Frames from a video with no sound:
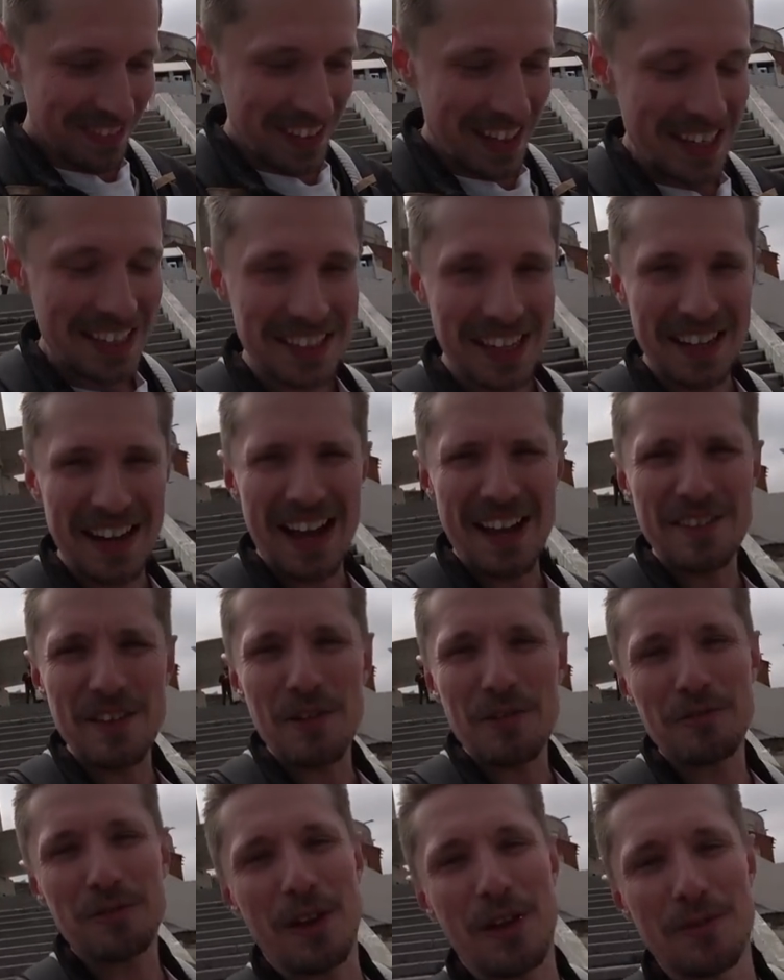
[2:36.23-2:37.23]
He said, ah,
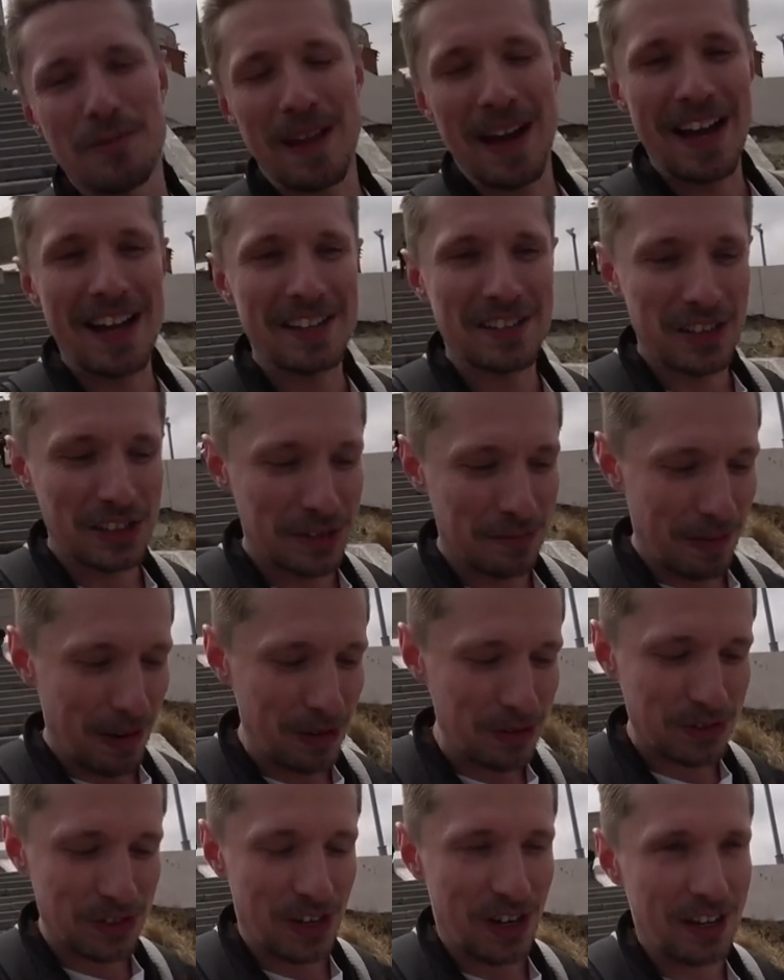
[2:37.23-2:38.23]
don't film that, it's just a
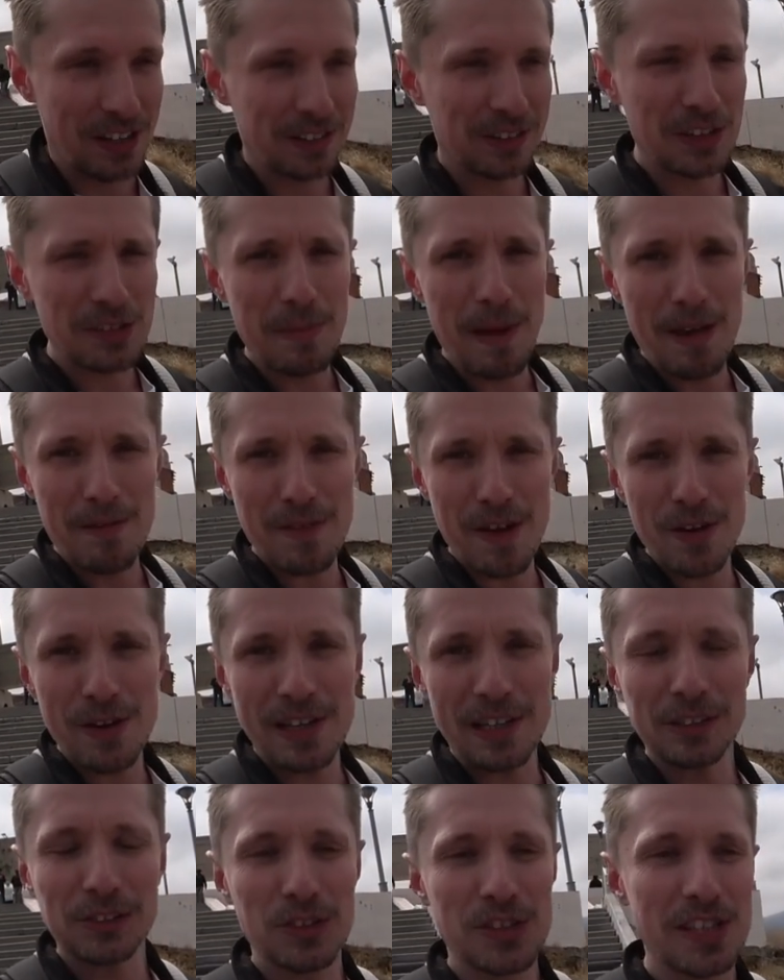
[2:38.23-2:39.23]
postcard. Just met a very
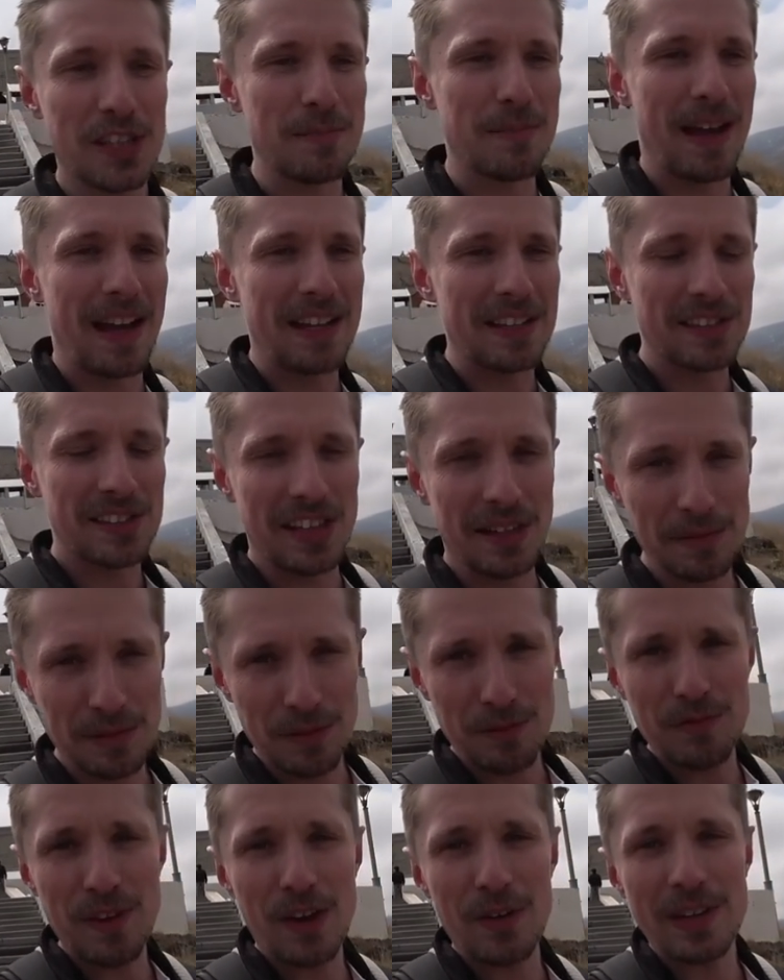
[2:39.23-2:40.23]
interesting man, sent him
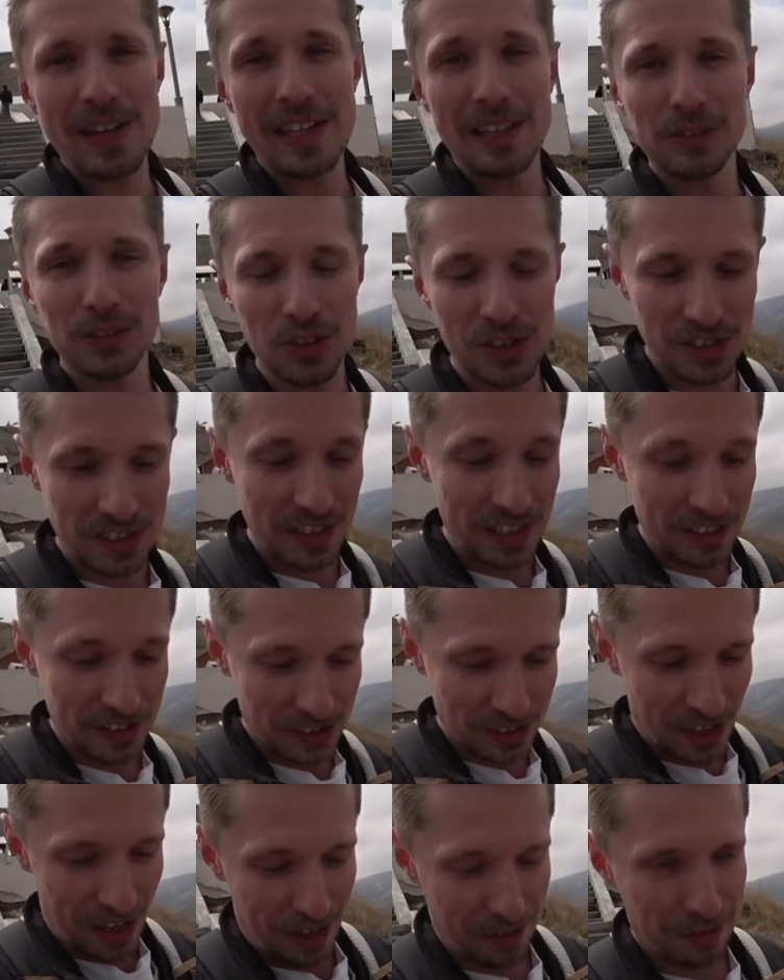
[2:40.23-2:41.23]
some very interesting
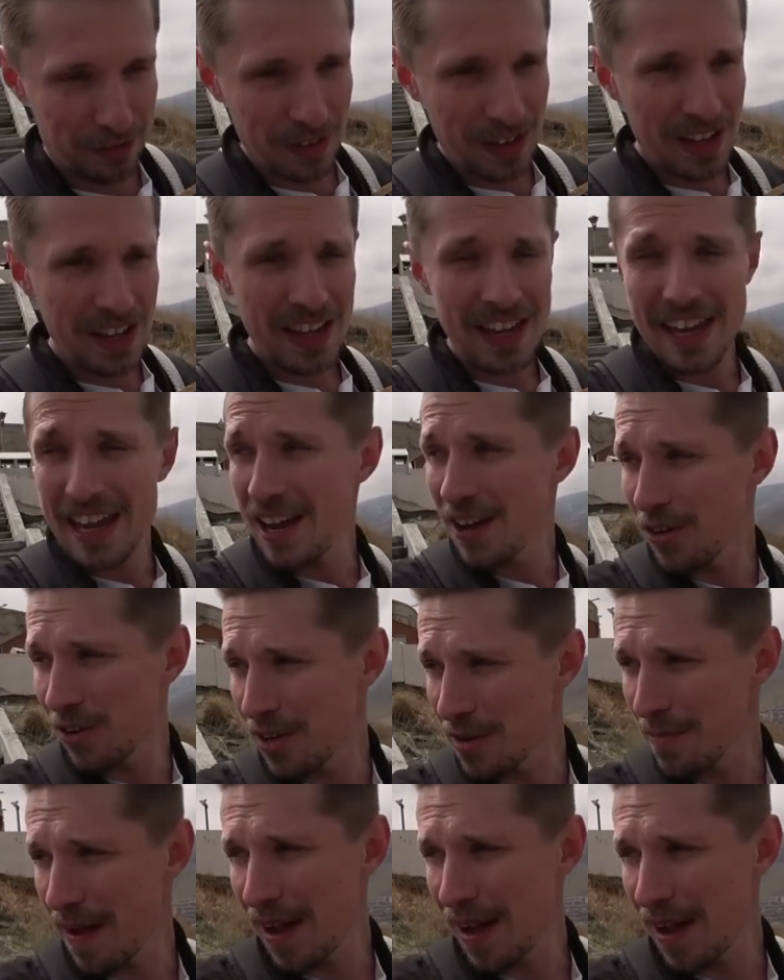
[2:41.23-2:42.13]
stuff here on the